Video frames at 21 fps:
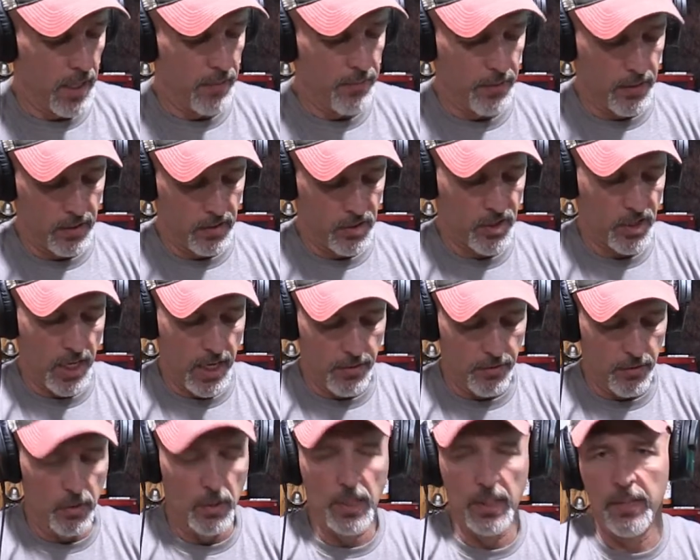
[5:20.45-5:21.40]
think
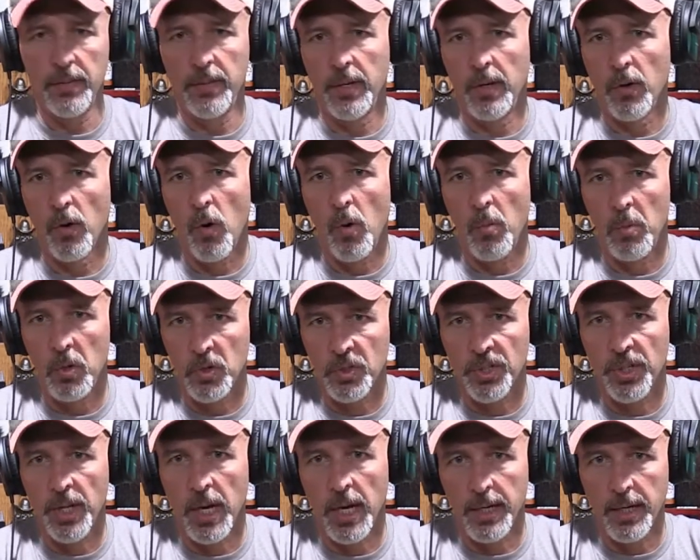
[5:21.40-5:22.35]
standardly they're
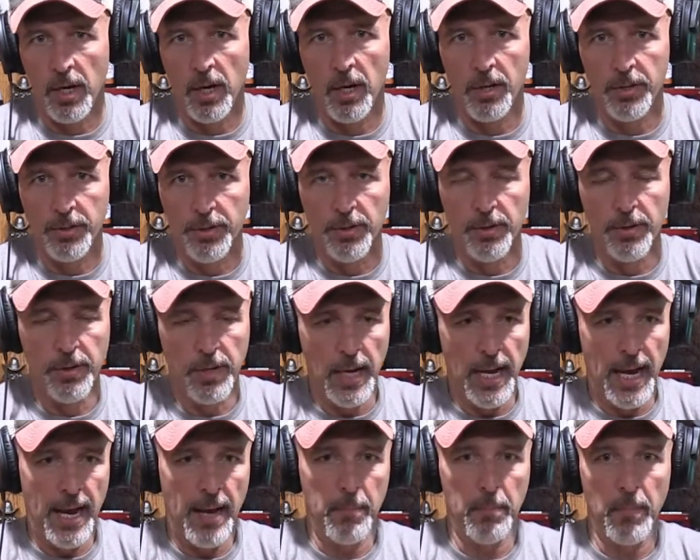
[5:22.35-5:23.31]
almost $900
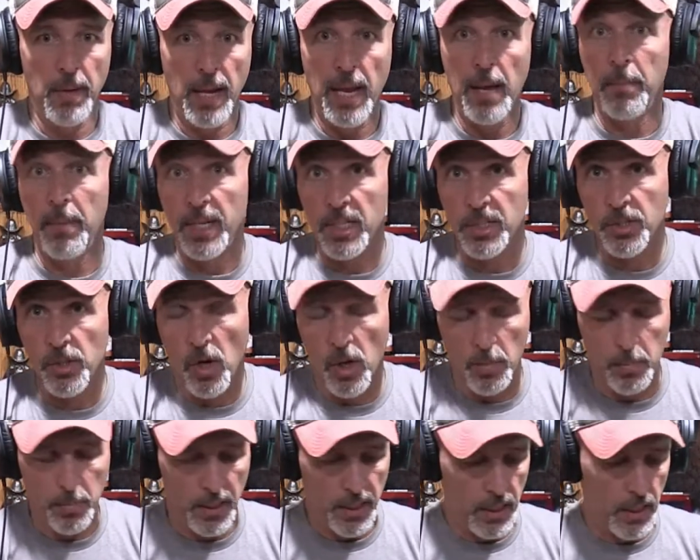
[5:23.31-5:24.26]
at
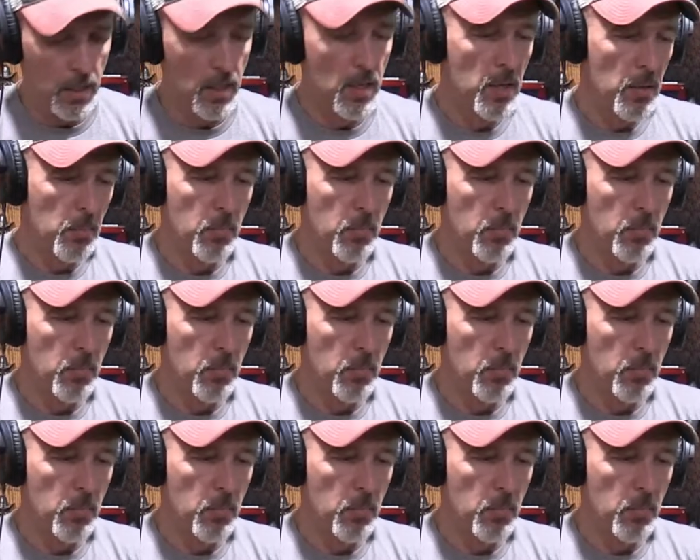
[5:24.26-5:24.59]
MSRP,